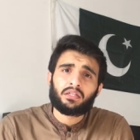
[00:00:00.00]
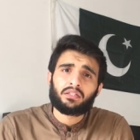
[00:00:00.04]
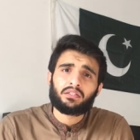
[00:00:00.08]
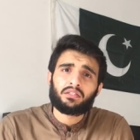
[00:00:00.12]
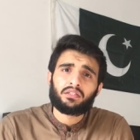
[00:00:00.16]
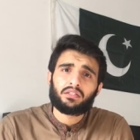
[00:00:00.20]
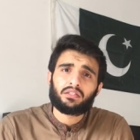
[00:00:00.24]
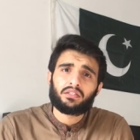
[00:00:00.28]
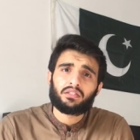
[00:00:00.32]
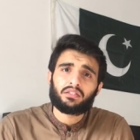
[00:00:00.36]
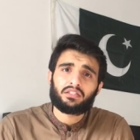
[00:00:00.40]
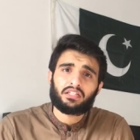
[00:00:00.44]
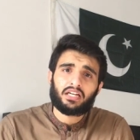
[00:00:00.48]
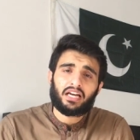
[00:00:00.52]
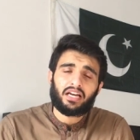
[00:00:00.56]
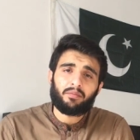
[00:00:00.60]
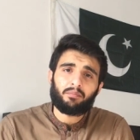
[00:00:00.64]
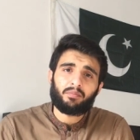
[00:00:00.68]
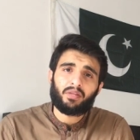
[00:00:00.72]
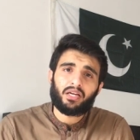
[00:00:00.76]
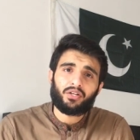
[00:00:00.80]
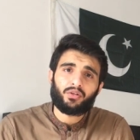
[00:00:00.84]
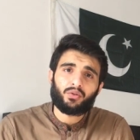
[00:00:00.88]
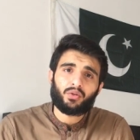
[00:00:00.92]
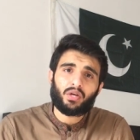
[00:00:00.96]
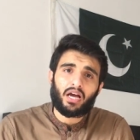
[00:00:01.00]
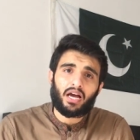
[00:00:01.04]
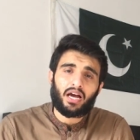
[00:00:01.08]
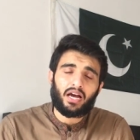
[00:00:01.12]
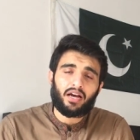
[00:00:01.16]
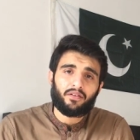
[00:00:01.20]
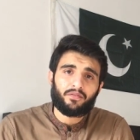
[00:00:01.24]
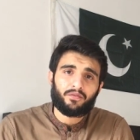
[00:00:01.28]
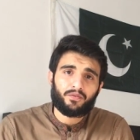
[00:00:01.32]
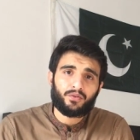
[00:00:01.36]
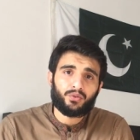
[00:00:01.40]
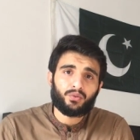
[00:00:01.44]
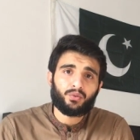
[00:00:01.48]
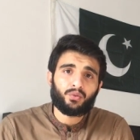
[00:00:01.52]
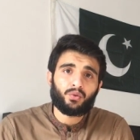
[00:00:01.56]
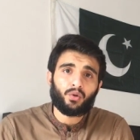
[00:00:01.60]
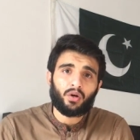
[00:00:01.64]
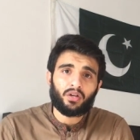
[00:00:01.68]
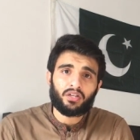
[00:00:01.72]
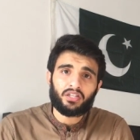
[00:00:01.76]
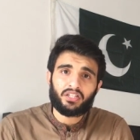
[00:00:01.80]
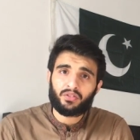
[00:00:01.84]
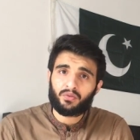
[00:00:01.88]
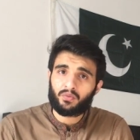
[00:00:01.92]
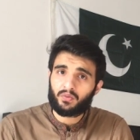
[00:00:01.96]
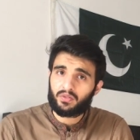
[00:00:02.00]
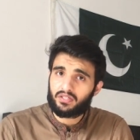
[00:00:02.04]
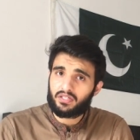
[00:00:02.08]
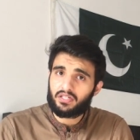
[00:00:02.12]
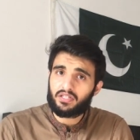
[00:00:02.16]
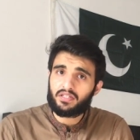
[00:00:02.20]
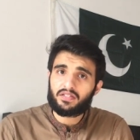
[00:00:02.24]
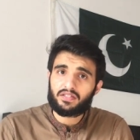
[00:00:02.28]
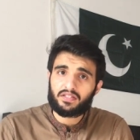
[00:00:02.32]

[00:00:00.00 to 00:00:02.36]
the time that you have to continuously